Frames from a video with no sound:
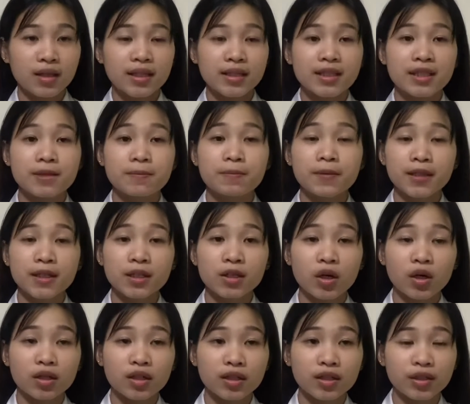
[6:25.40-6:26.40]
This pecking
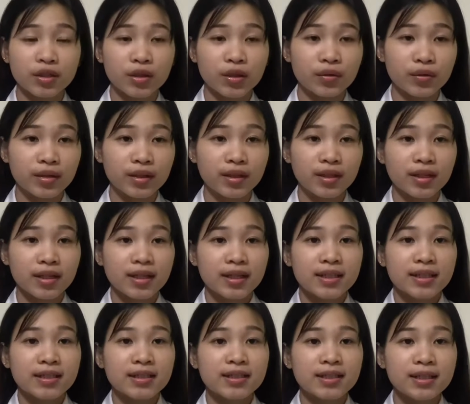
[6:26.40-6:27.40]
order theory
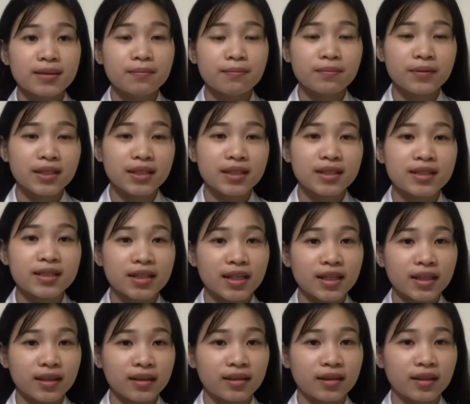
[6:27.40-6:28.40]
simply
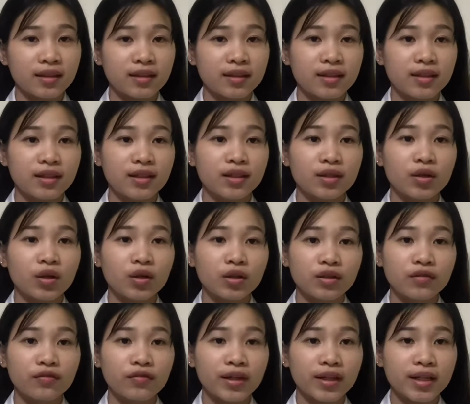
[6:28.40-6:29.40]
states that the order
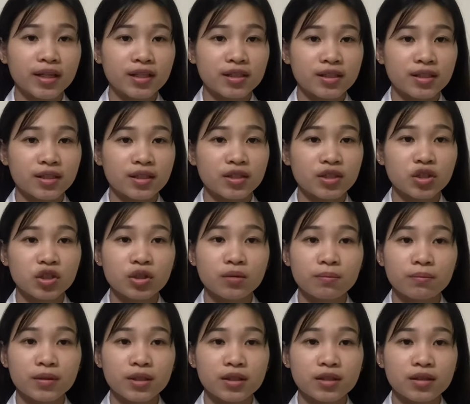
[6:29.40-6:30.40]
financing should
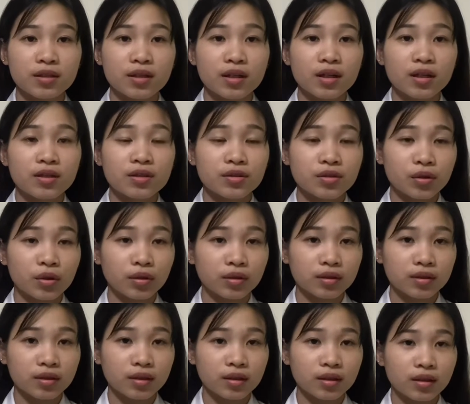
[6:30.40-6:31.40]
be
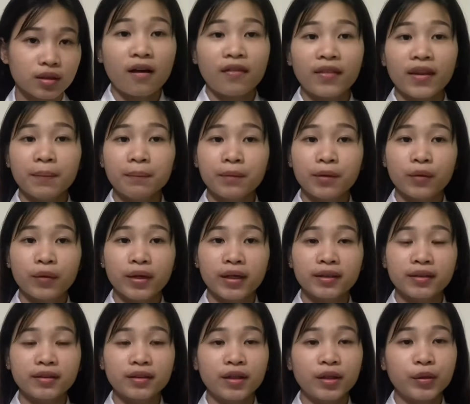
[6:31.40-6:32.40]
sought. Number 1,
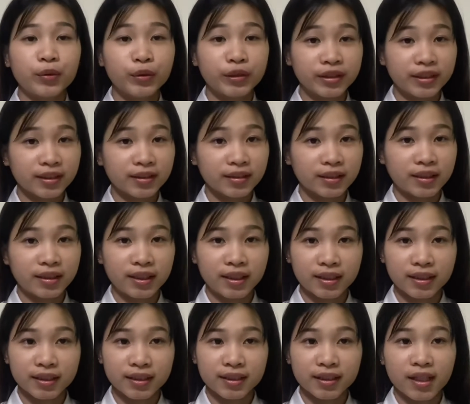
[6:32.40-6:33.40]
retained
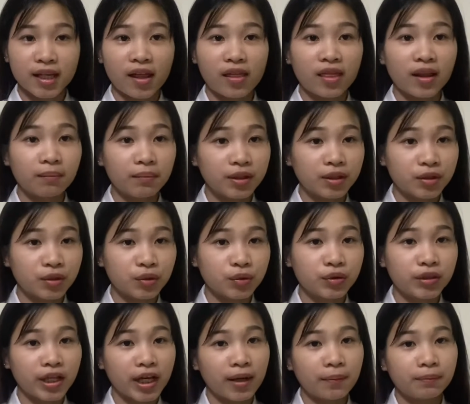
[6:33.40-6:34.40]
earnings. Number 2,
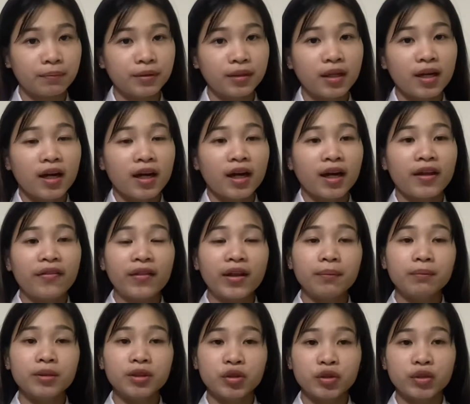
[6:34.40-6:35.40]
debt. And
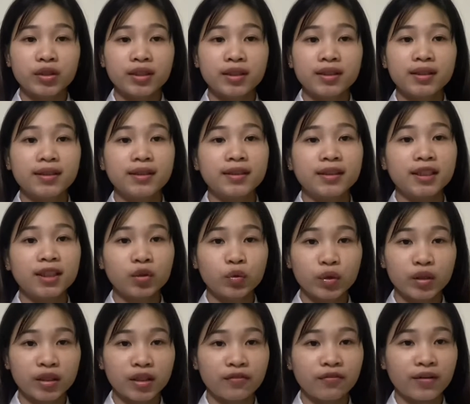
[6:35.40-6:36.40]
number 3 is
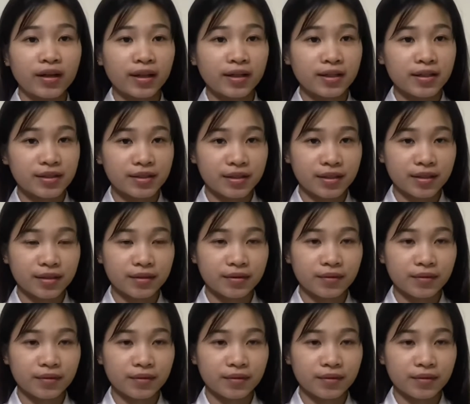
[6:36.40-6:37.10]
equity financing.